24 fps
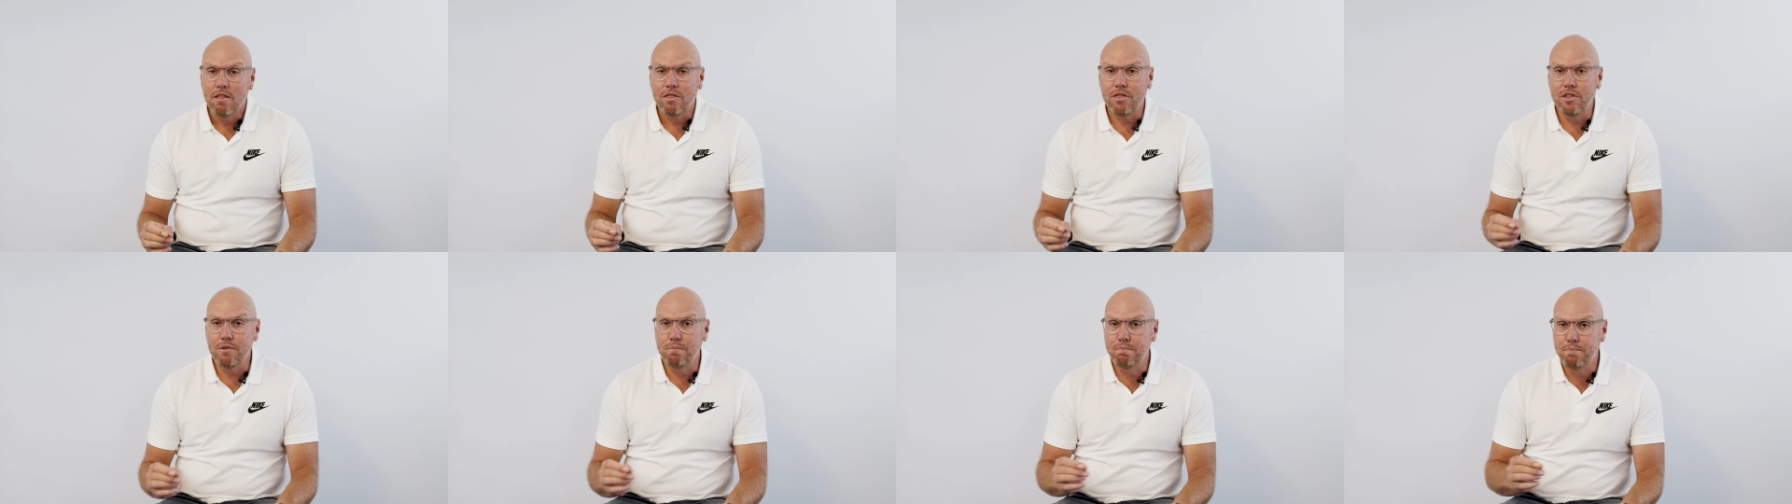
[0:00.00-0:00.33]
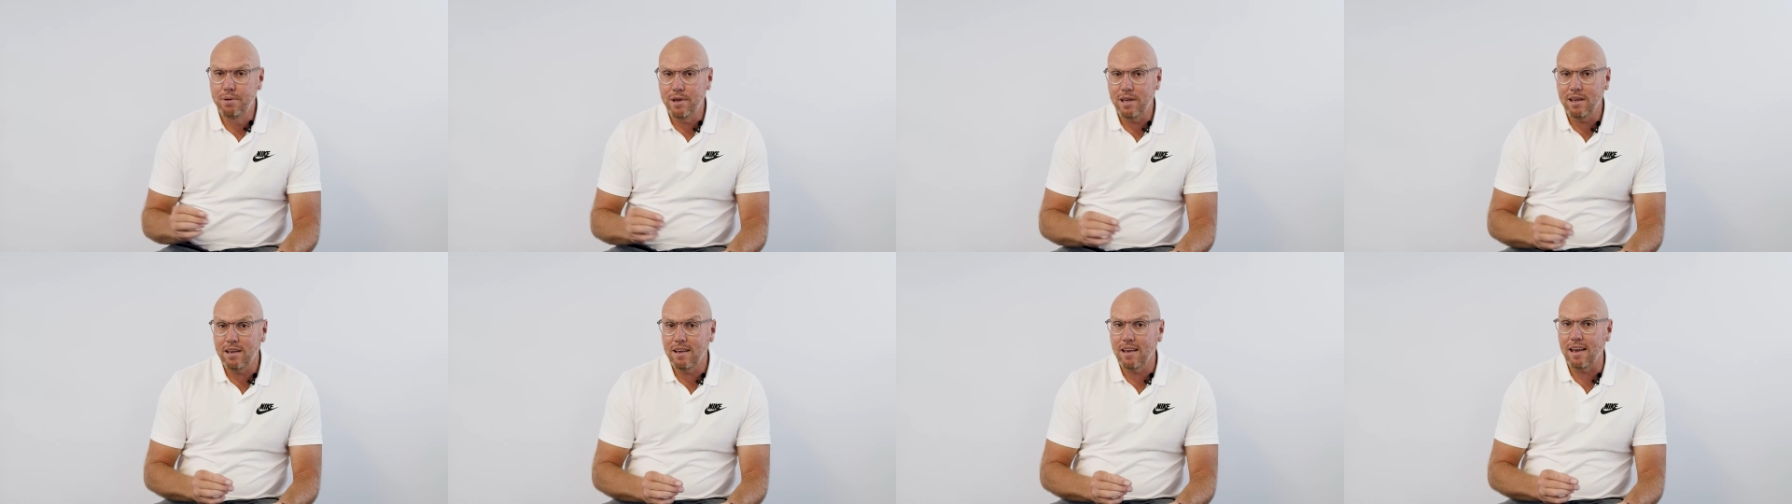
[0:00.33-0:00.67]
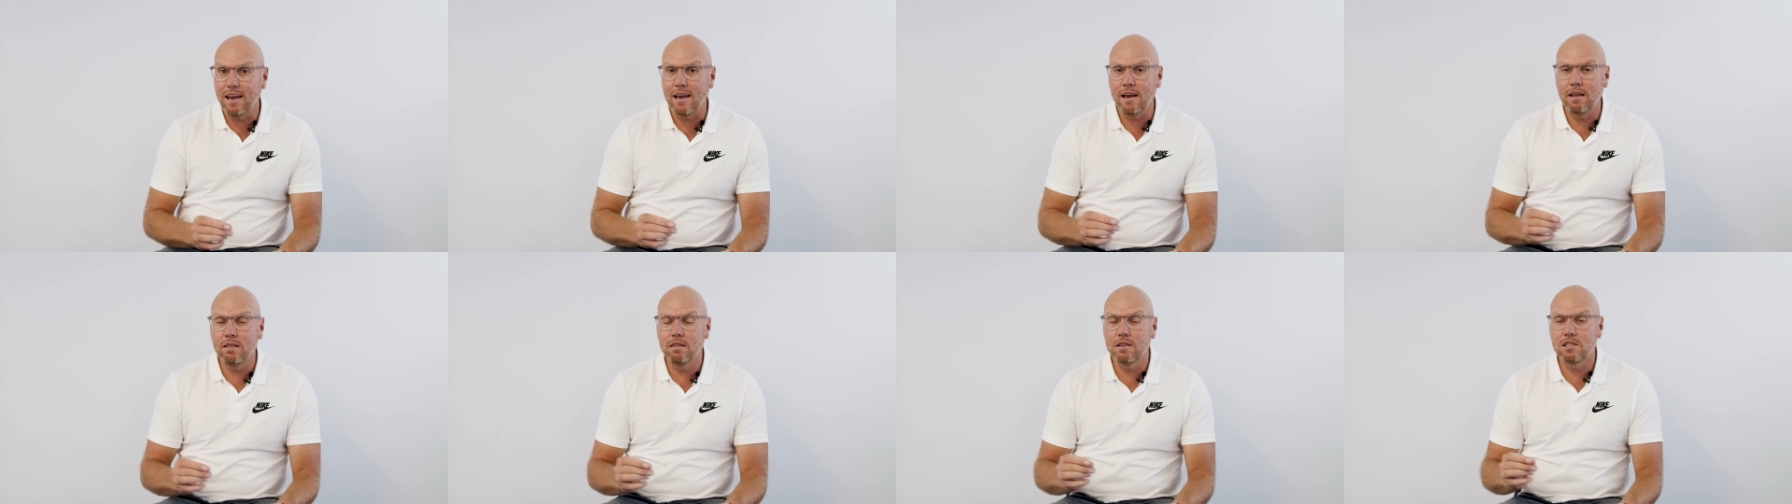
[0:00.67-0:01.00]
the
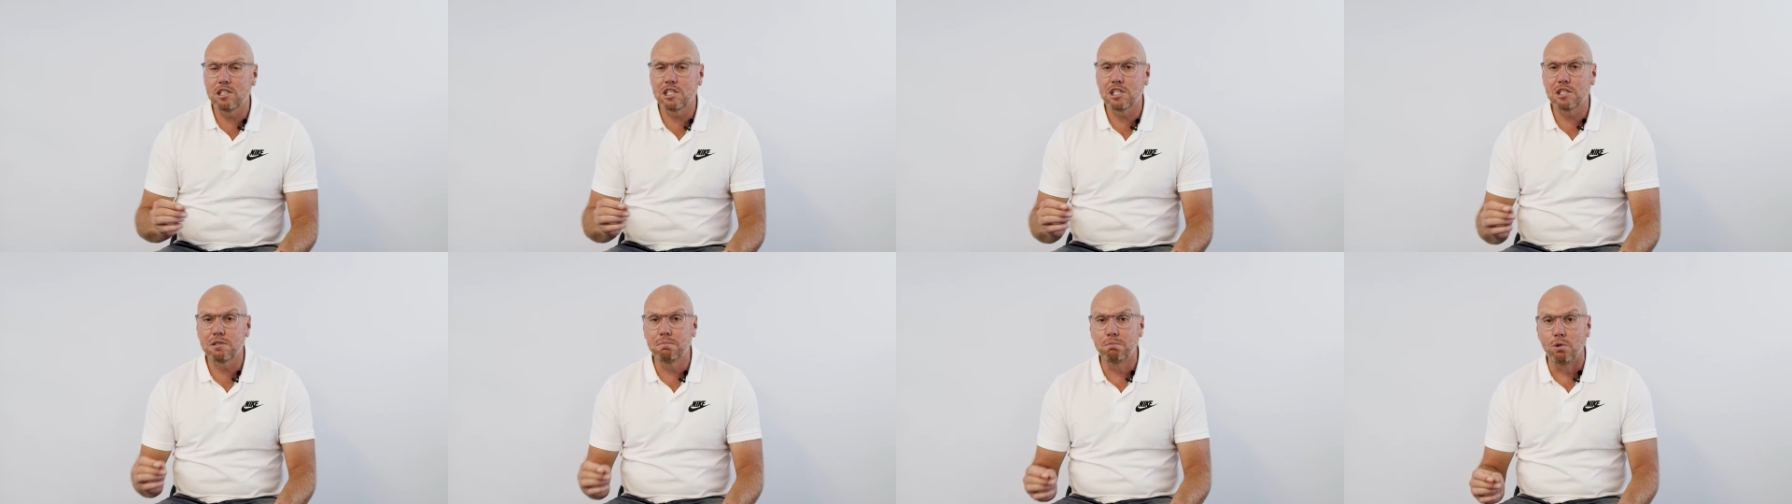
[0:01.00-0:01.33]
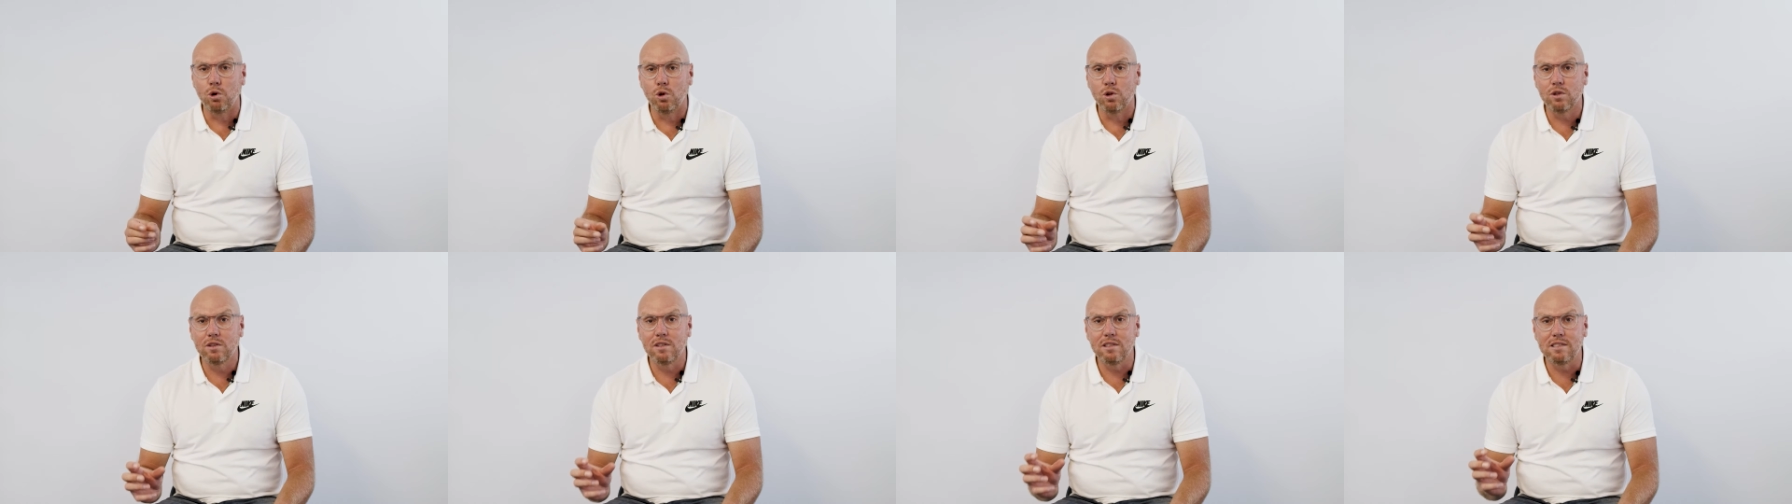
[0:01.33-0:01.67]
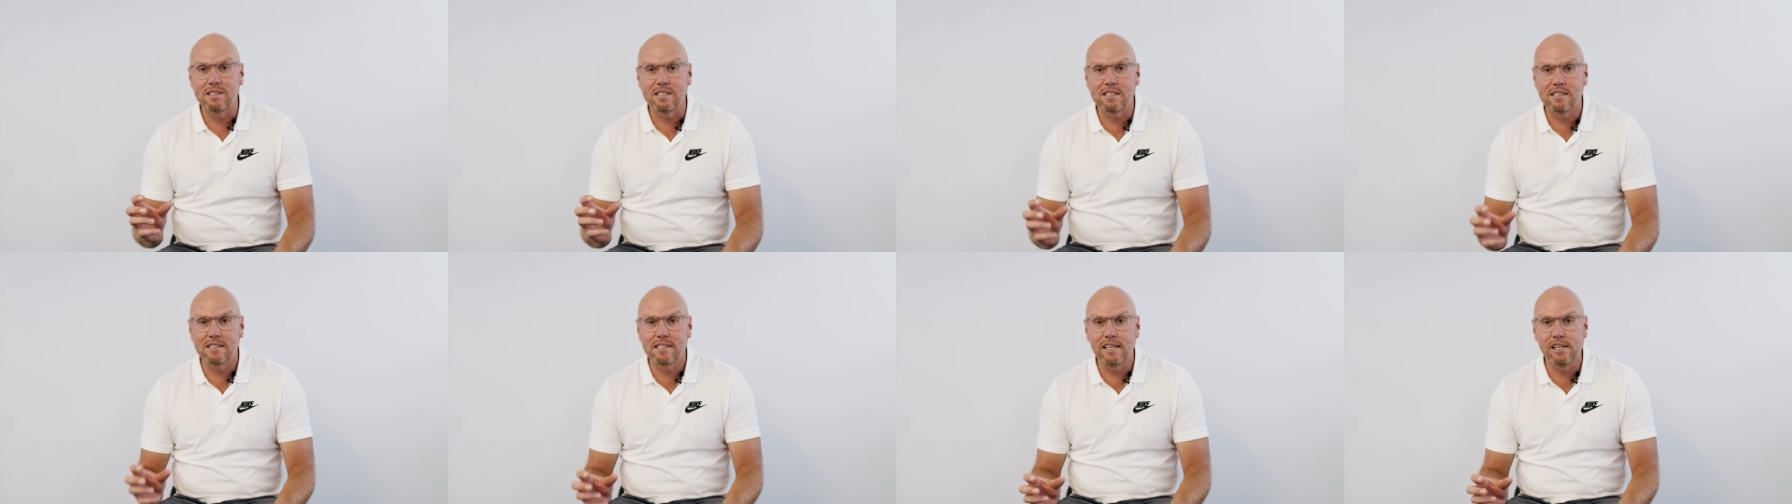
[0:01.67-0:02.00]
big and the small
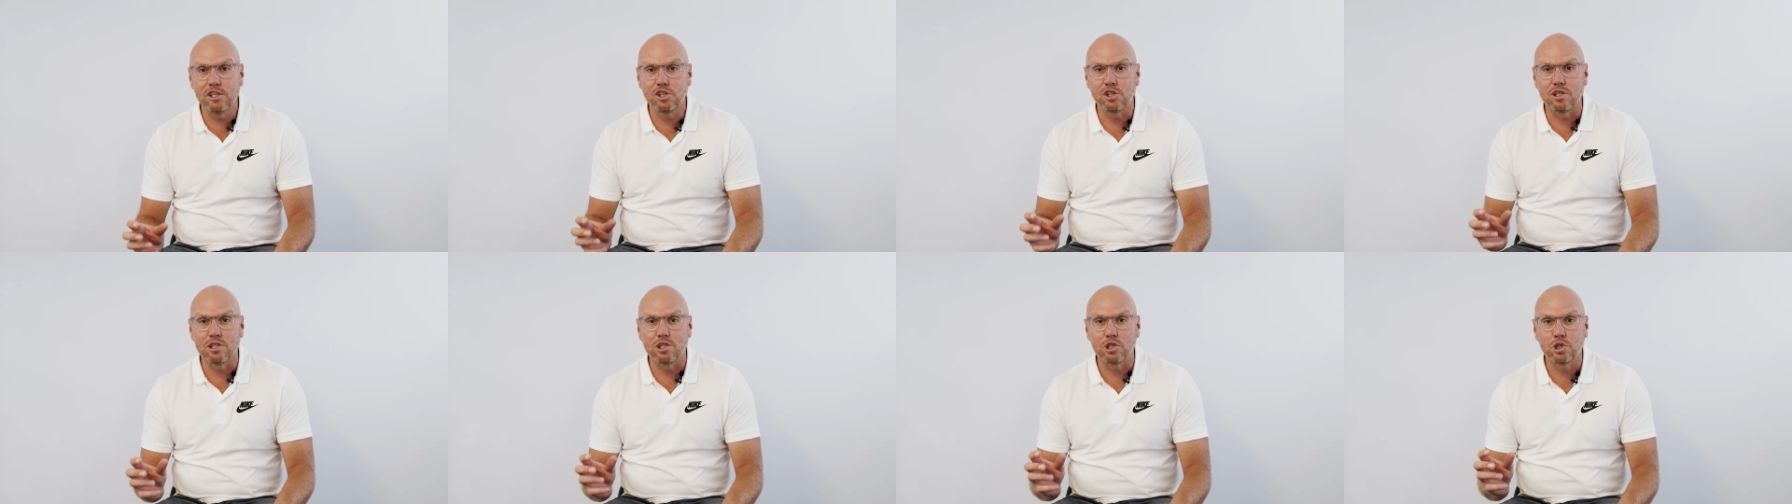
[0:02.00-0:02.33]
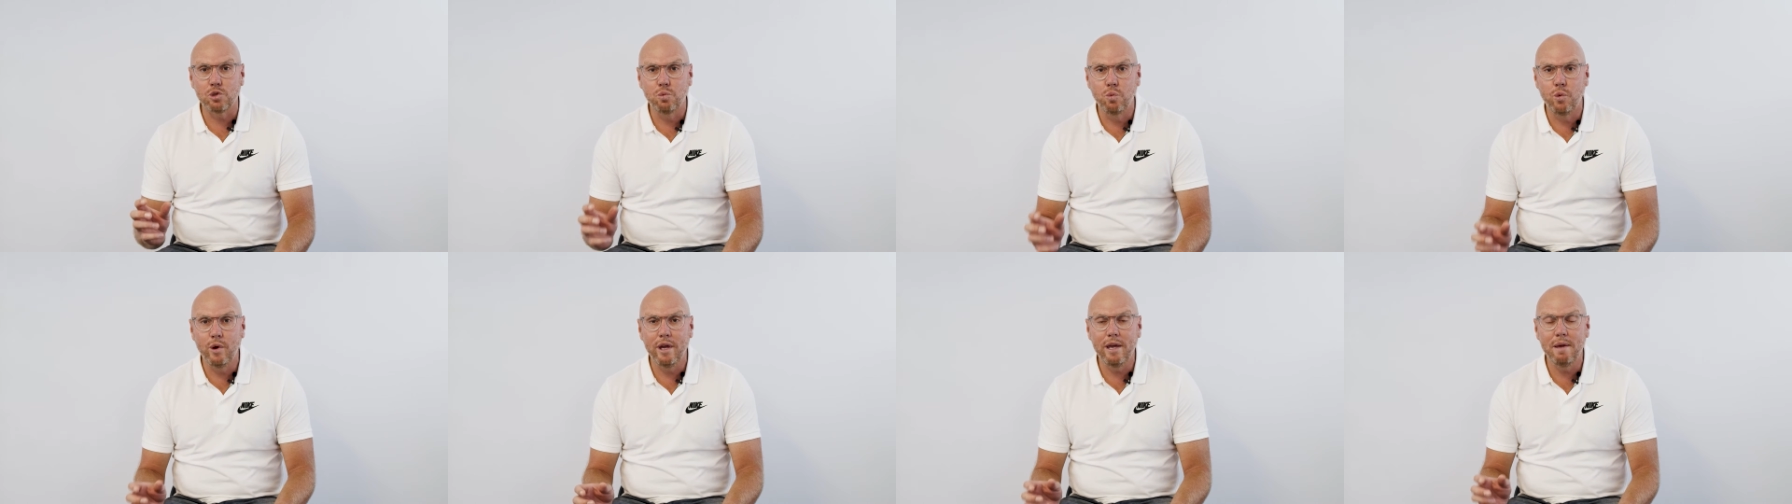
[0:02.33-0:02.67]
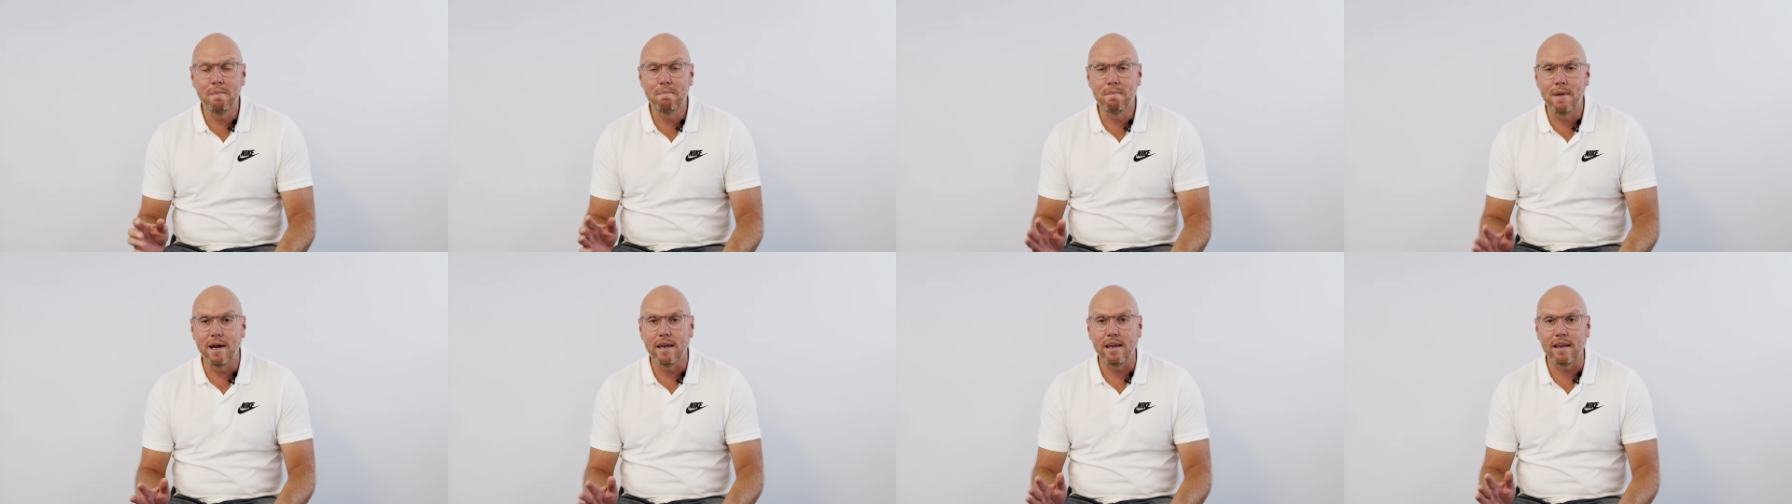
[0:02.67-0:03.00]
decisions
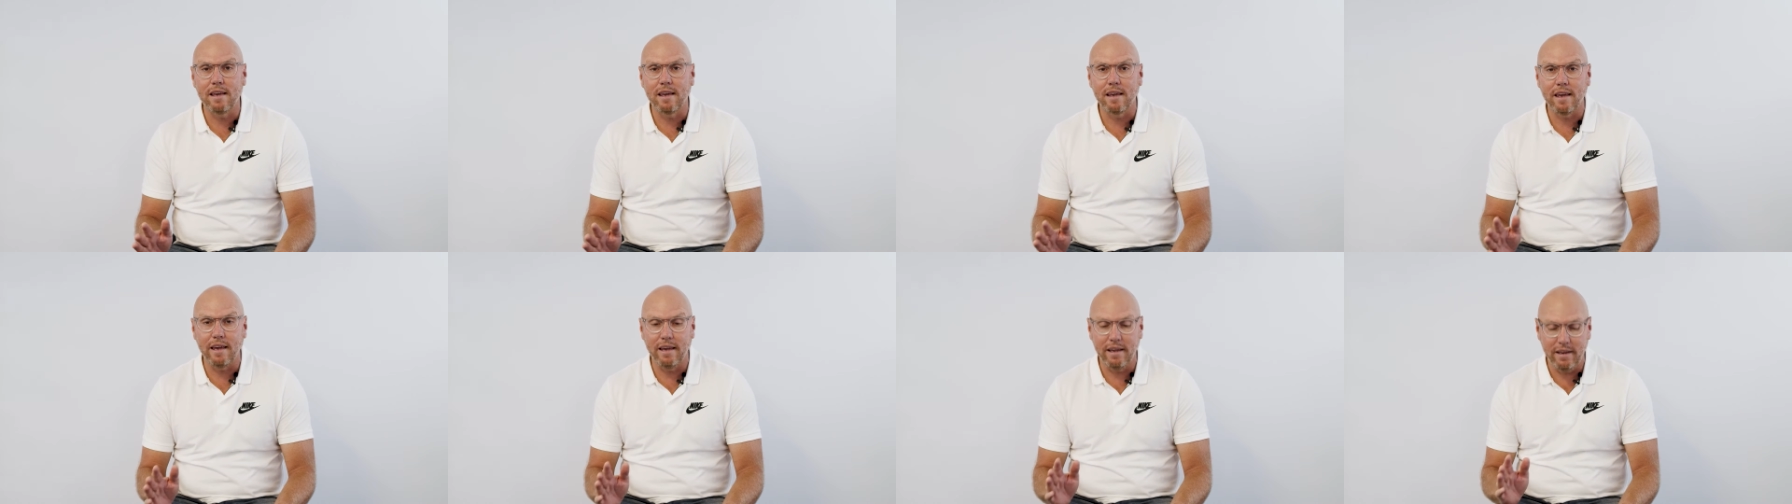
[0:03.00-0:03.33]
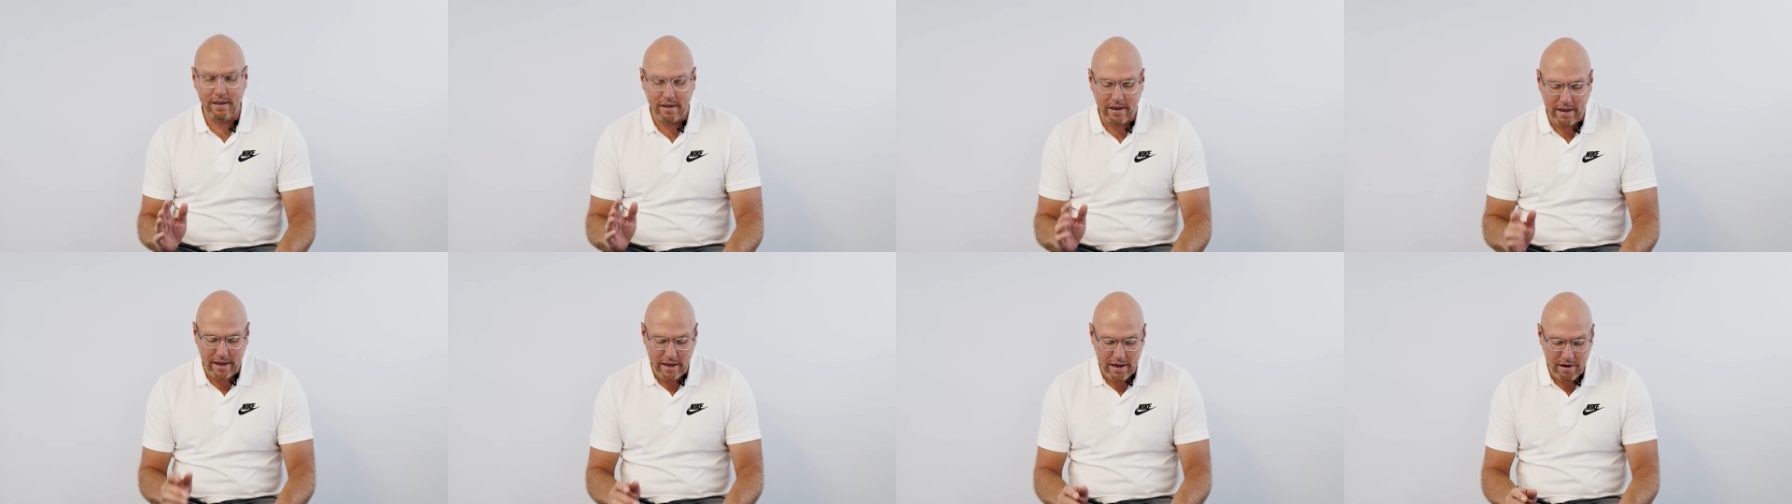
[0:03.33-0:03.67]
we make in